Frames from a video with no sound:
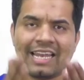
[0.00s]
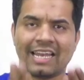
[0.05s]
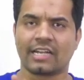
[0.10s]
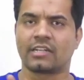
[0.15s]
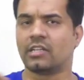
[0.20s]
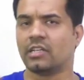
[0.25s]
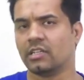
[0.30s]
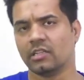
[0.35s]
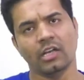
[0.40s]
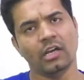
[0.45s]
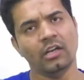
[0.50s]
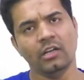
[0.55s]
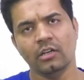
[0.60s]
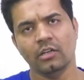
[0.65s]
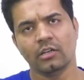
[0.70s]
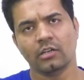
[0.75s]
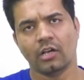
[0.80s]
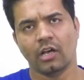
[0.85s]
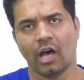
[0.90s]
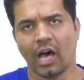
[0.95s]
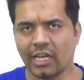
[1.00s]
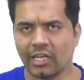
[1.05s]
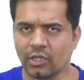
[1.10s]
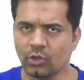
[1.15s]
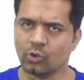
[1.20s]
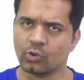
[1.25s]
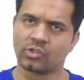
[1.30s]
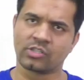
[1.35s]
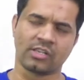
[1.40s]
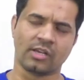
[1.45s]
collecting the
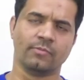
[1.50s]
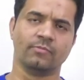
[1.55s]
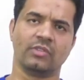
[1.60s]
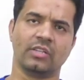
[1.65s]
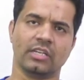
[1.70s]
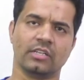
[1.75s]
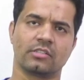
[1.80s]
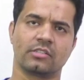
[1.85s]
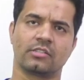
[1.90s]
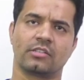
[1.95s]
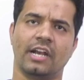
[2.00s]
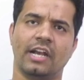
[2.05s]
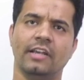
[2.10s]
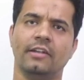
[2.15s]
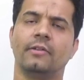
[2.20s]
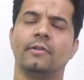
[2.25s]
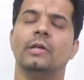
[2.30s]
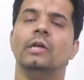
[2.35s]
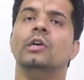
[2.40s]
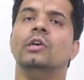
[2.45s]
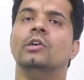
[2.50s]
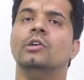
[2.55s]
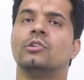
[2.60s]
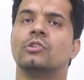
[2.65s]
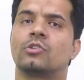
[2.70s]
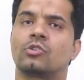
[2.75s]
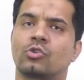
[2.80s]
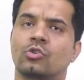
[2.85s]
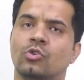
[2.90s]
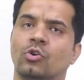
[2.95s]
unused some things, right?
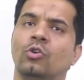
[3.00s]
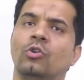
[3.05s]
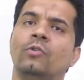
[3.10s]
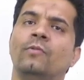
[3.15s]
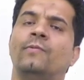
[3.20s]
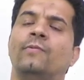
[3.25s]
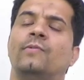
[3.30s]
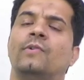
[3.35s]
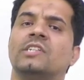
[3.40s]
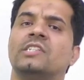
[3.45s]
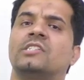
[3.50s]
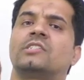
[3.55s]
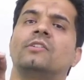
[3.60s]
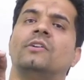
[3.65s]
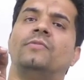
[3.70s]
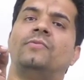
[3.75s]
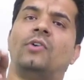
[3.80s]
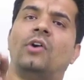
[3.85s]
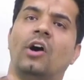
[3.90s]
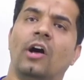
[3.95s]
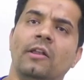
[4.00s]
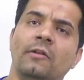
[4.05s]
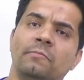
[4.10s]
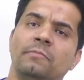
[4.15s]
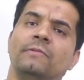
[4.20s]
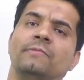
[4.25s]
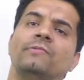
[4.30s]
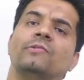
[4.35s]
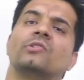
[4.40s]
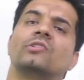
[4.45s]
So first of all,
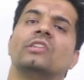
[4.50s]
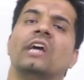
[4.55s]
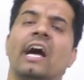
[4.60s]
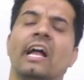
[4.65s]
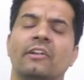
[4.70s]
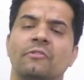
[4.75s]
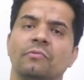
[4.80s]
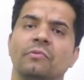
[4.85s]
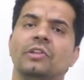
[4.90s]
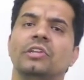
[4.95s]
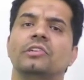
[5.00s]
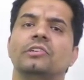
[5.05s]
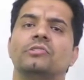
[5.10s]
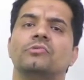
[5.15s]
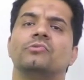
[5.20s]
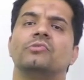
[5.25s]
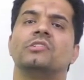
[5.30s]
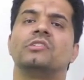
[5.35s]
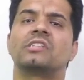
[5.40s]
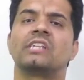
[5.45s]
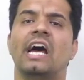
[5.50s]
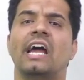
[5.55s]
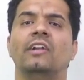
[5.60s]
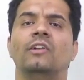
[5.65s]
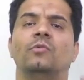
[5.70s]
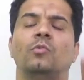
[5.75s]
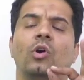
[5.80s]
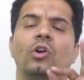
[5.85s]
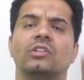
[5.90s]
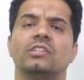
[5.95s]
before that, we need to
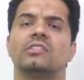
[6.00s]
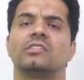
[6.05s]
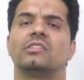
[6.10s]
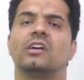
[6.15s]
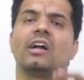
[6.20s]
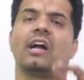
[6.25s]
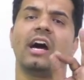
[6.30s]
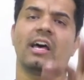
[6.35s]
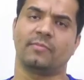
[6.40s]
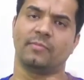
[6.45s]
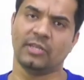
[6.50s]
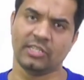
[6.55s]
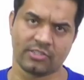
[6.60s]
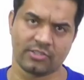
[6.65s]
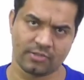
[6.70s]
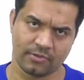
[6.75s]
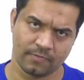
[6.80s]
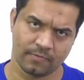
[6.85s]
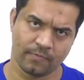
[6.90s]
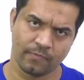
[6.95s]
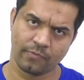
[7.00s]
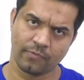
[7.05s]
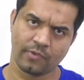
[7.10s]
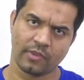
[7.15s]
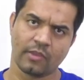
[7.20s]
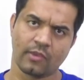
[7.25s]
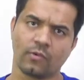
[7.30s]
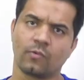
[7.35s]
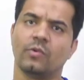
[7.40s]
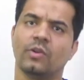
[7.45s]
decide what is the garbage.
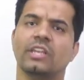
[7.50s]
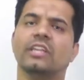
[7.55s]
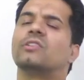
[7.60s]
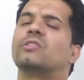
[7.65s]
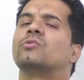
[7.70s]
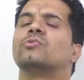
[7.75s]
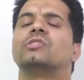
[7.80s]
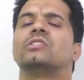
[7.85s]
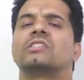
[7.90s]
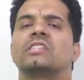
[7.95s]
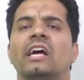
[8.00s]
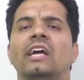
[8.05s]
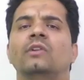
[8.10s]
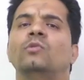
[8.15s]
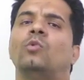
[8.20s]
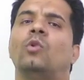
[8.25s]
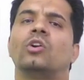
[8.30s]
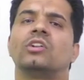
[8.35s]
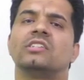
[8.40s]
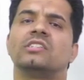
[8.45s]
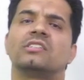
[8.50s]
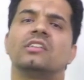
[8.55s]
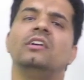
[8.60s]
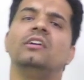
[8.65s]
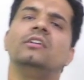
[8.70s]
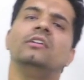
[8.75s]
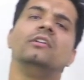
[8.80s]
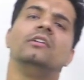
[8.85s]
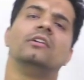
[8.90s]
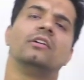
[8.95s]
We need to decide what is
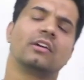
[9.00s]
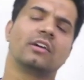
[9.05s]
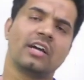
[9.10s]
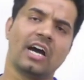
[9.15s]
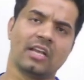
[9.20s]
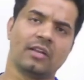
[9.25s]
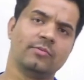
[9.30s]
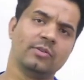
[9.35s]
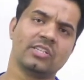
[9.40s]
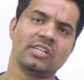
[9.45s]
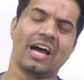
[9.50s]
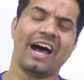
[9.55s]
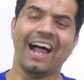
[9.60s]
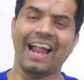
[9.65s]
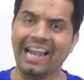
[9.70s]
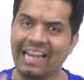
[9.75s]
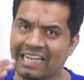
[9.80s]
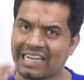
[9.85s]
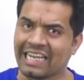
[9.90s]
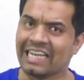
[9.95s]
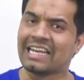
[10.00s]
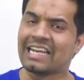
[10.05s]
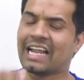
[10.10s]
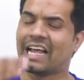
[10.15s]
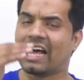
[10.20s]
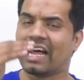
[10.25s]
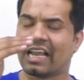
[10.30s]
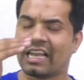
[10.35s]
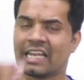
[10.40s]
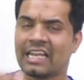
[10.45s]
the garbage.
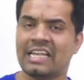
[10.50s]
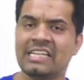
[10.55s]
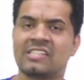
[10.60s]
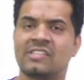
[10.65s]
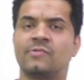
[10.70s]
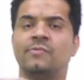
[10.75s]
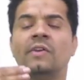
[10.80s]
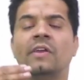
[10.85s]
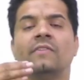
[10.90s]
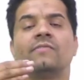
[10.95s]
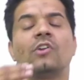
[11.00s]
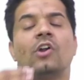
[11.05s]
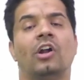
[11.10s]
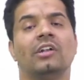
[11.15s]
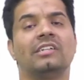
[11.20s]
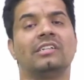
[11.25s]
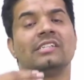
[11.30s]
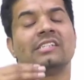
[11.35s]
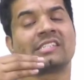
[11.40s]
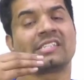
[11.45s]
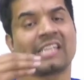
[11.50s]
Unless we have not